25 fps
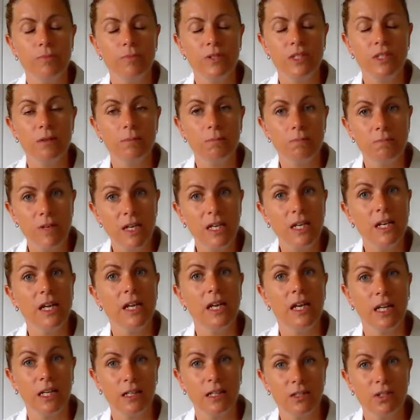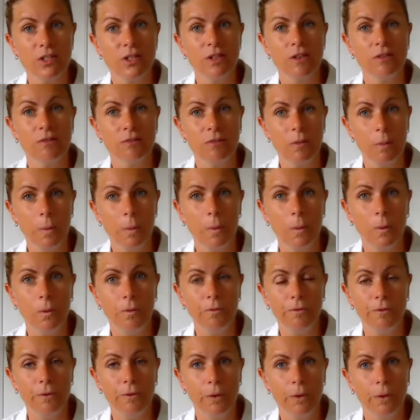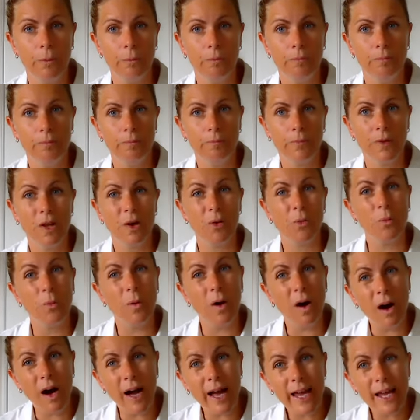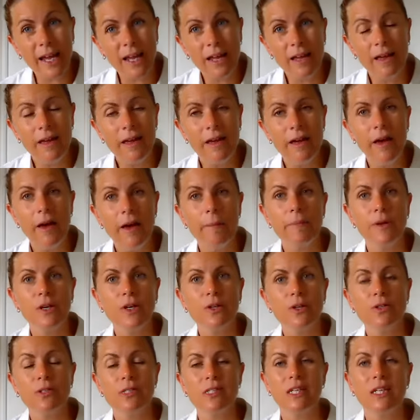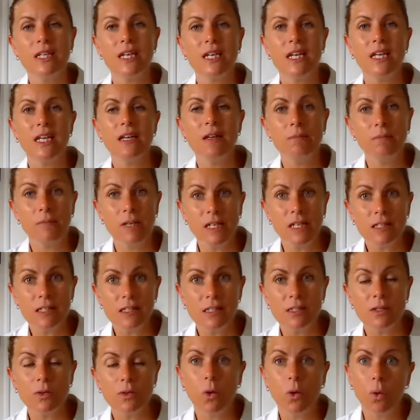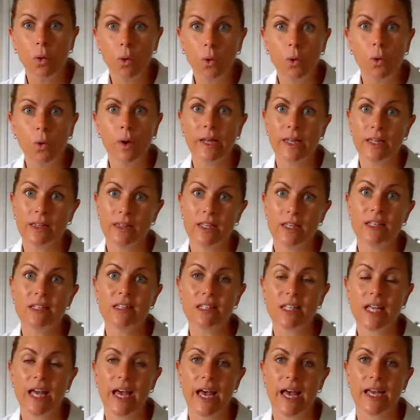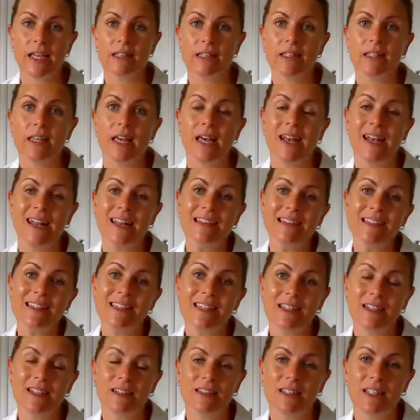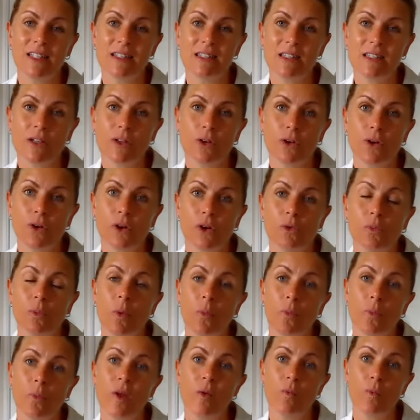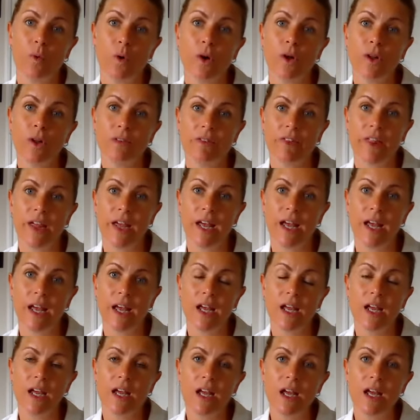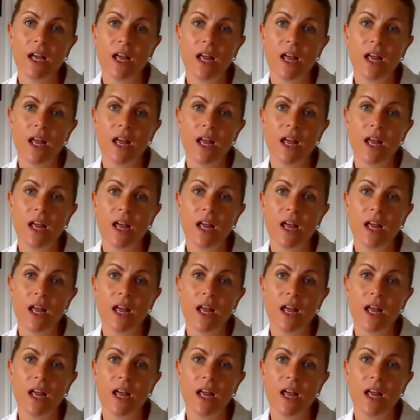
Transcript: submit an incident report form. Why? Because a near miss, or in this case, an incident that's occurred when we weren't there,